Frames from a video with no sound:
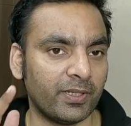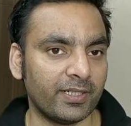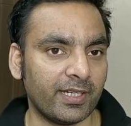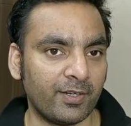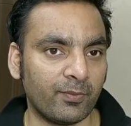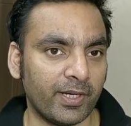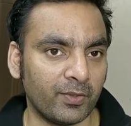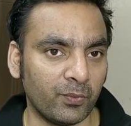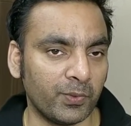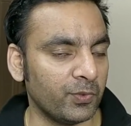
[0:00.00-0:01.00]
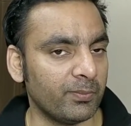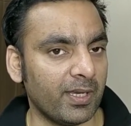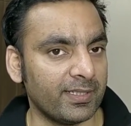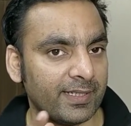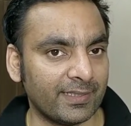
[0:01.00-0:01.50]
to get Android Oreo
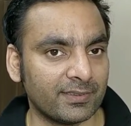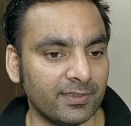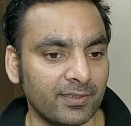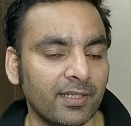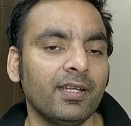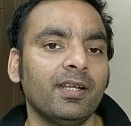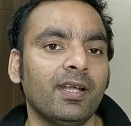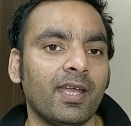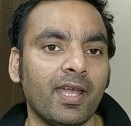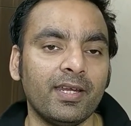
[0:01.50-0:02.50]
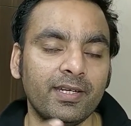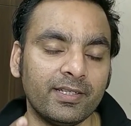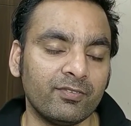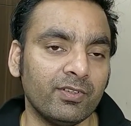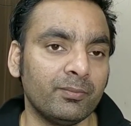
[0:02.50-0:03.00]
by next year, and
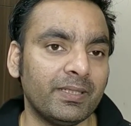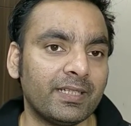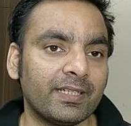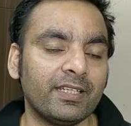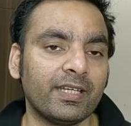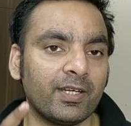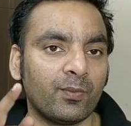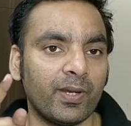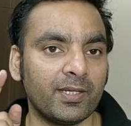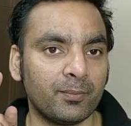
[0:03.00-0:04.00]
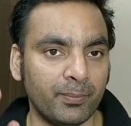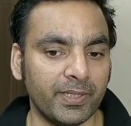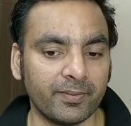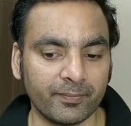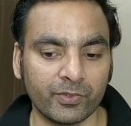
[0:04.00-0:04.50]
it will be getting Android
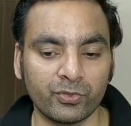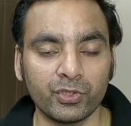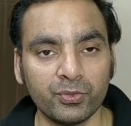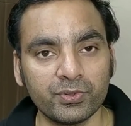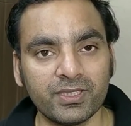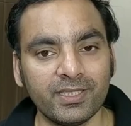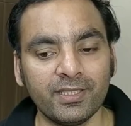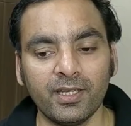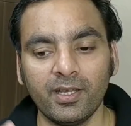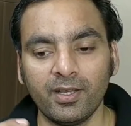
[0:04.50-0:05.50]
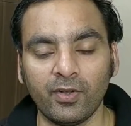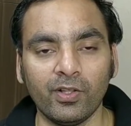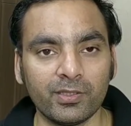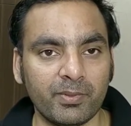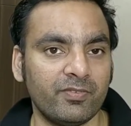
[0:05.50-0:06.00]
P. So usually
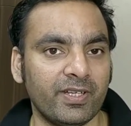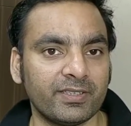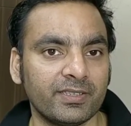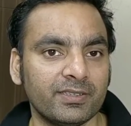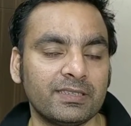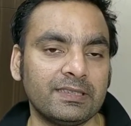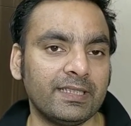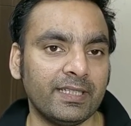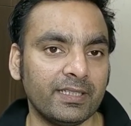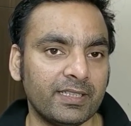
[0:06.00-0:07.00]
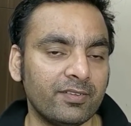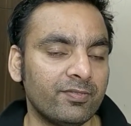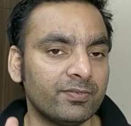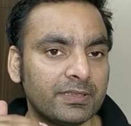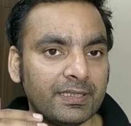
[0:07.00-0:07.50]
all the manufacturers, they give
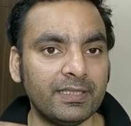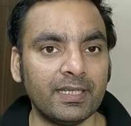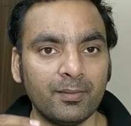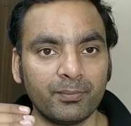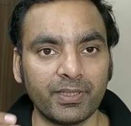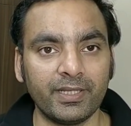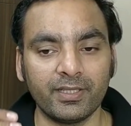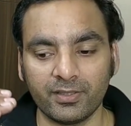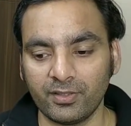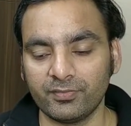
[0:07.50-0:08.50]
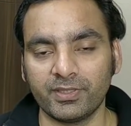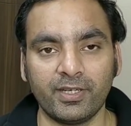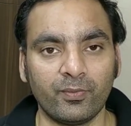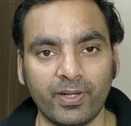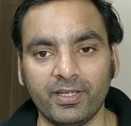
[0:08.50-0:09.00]
3 upgrade of the
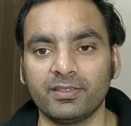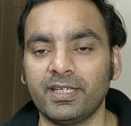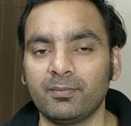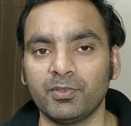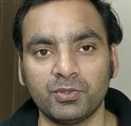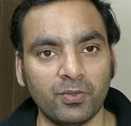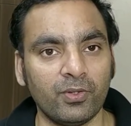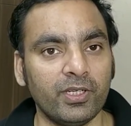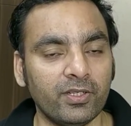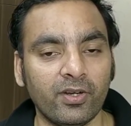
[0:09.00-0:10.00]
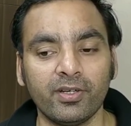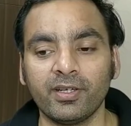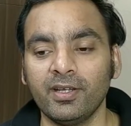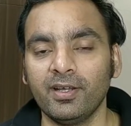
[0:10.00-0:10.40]
Android. That means you already got